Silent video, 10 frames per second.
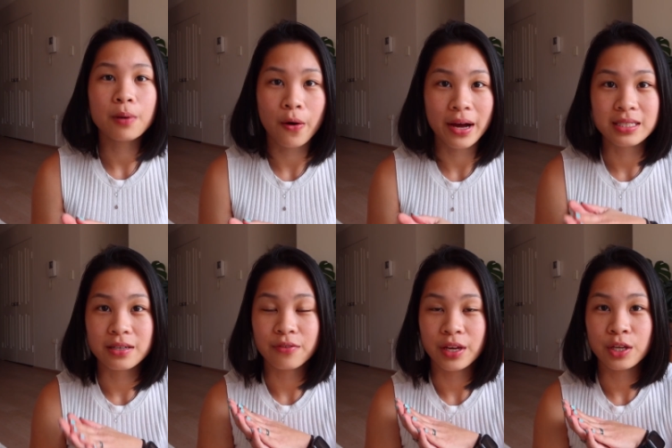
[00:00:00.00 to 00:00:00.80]

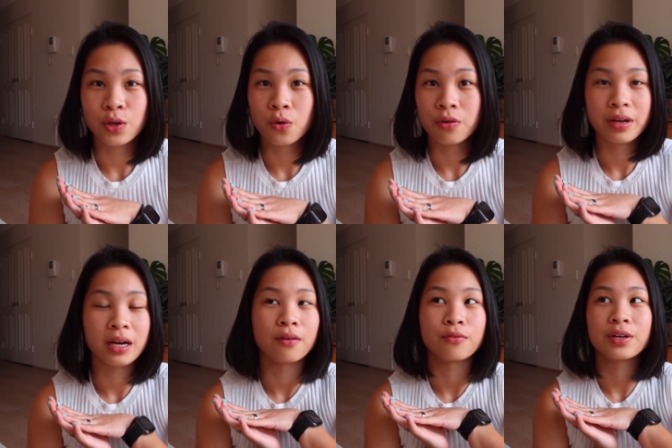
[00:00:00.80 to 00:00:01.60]
proactive in your
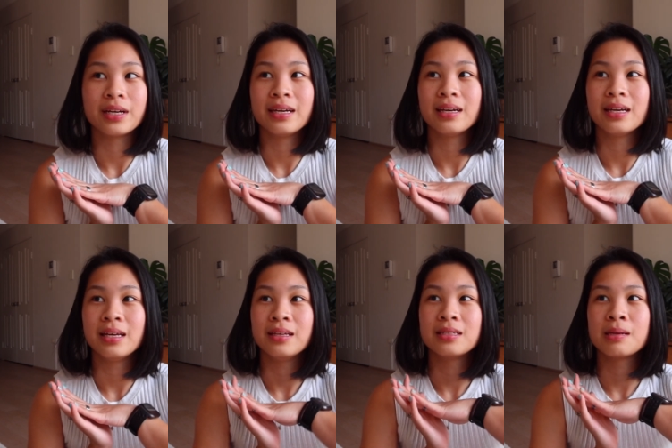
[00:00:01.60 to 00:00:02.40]
recovery
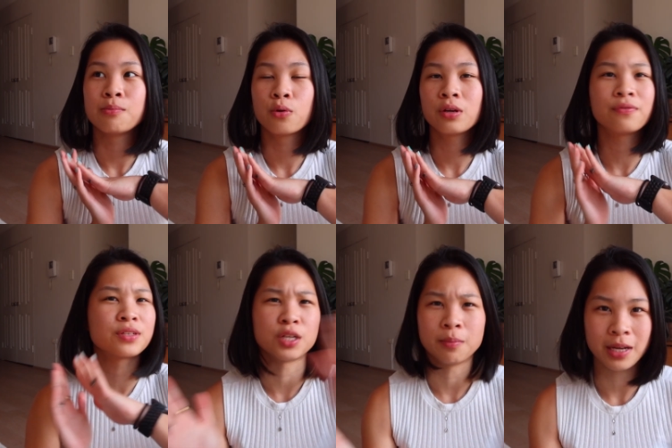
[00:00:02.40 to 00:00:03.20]
is important for
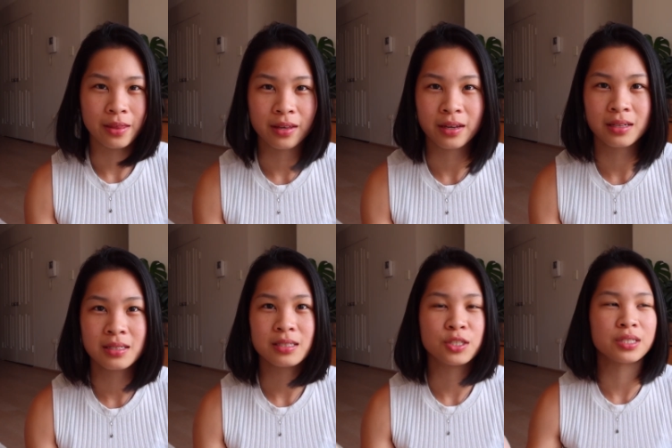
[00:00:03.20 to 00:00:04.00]
so many things,
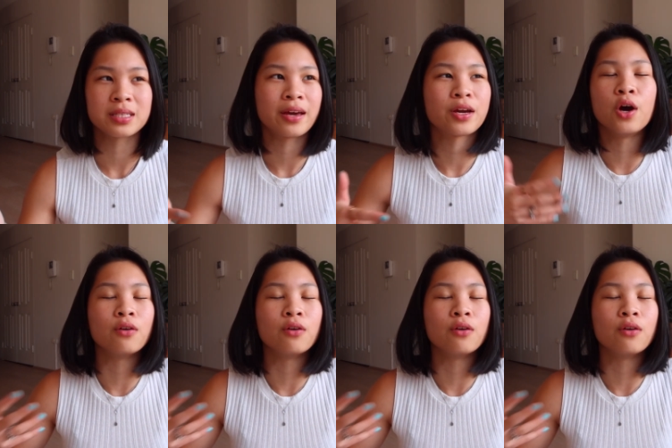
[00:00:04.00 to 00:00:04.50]
just like